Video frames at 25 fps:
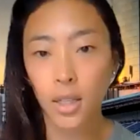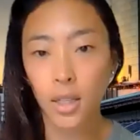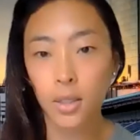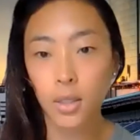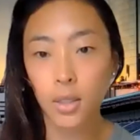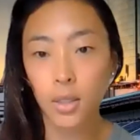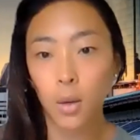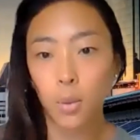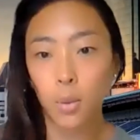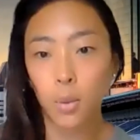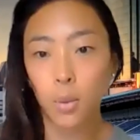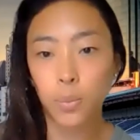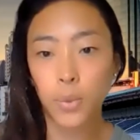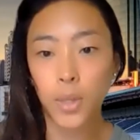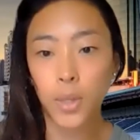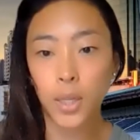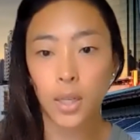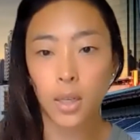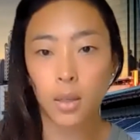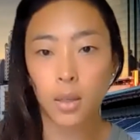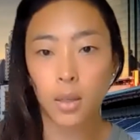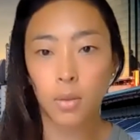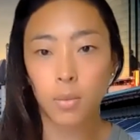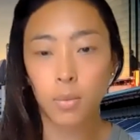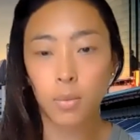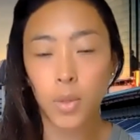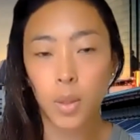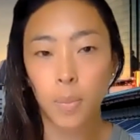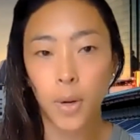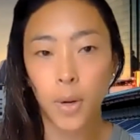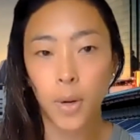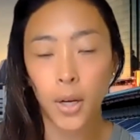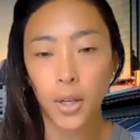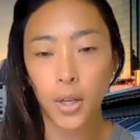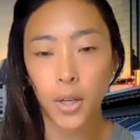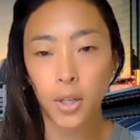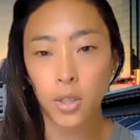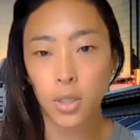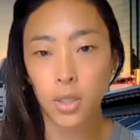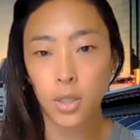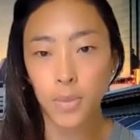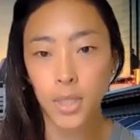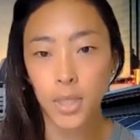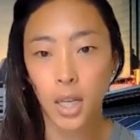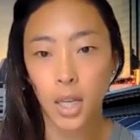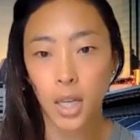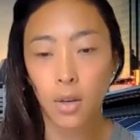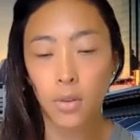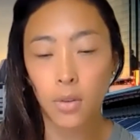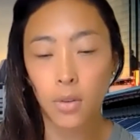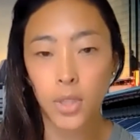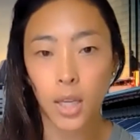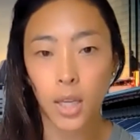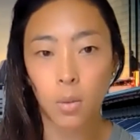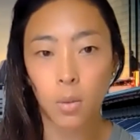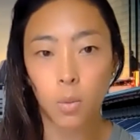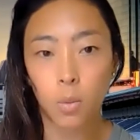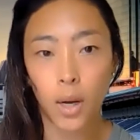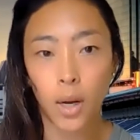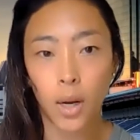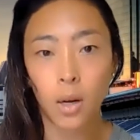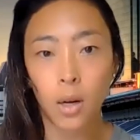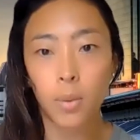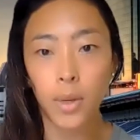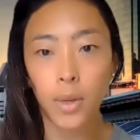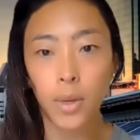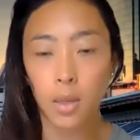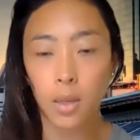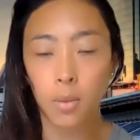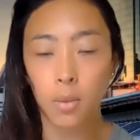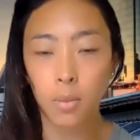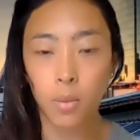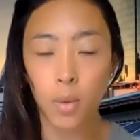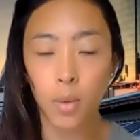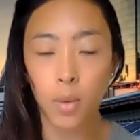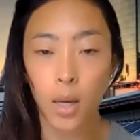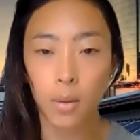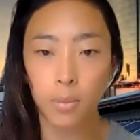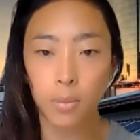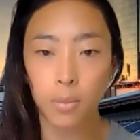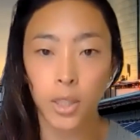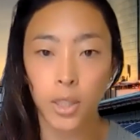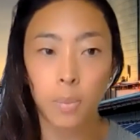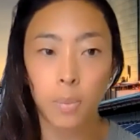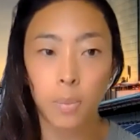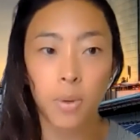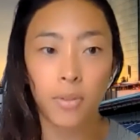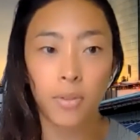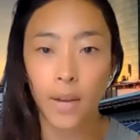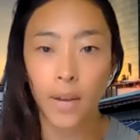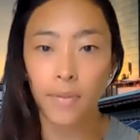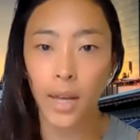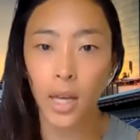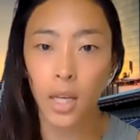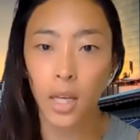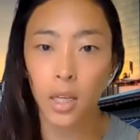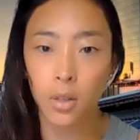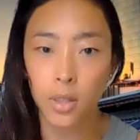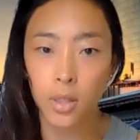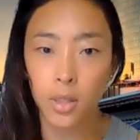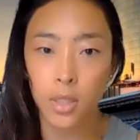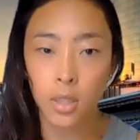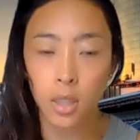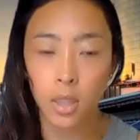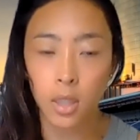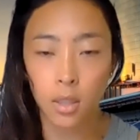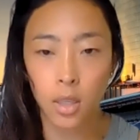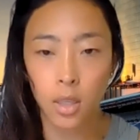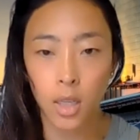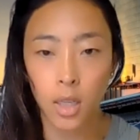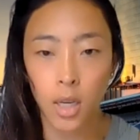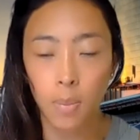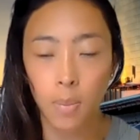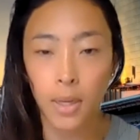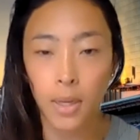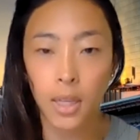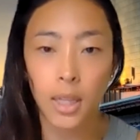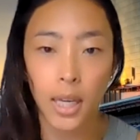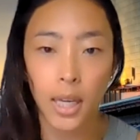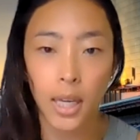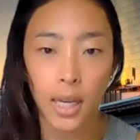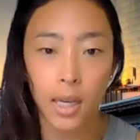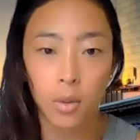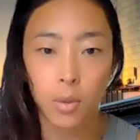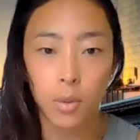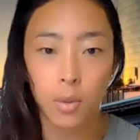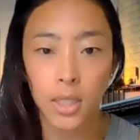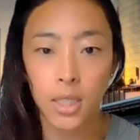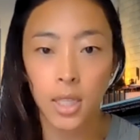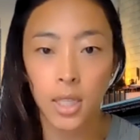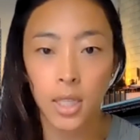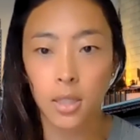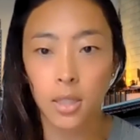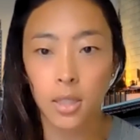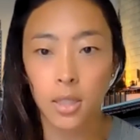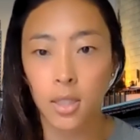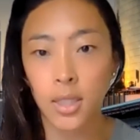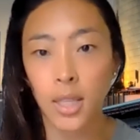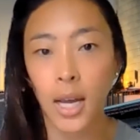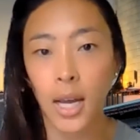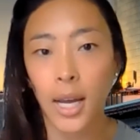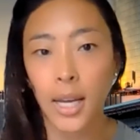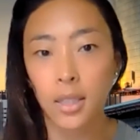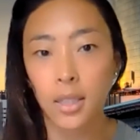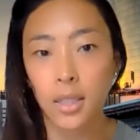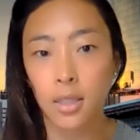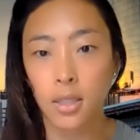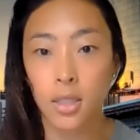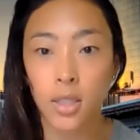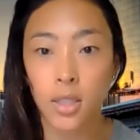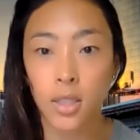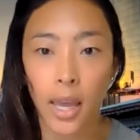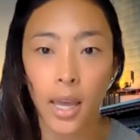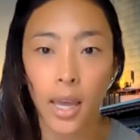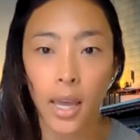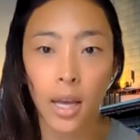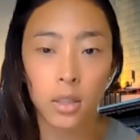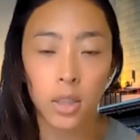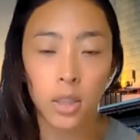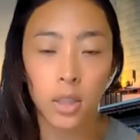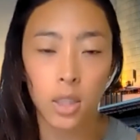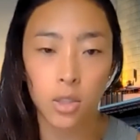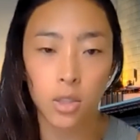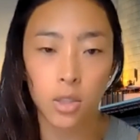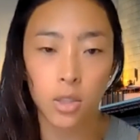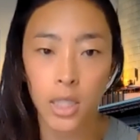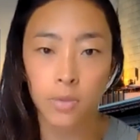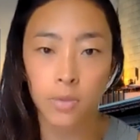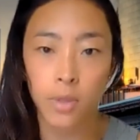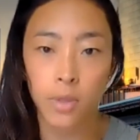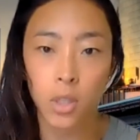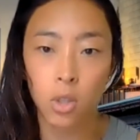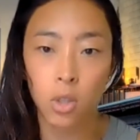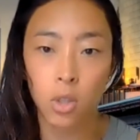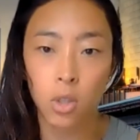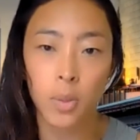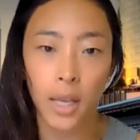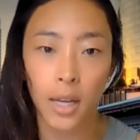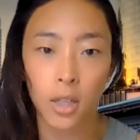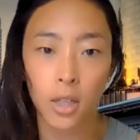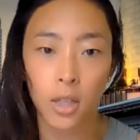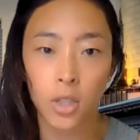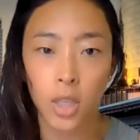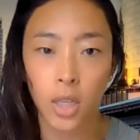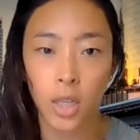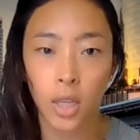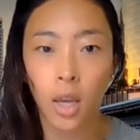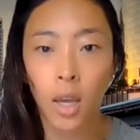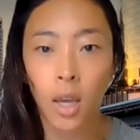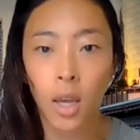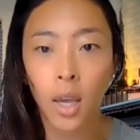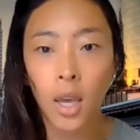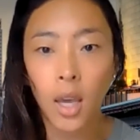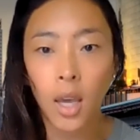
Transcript: you know, the partners themselves, like where we can really provide value is a company like Equinix has the size and scale to address renewable energy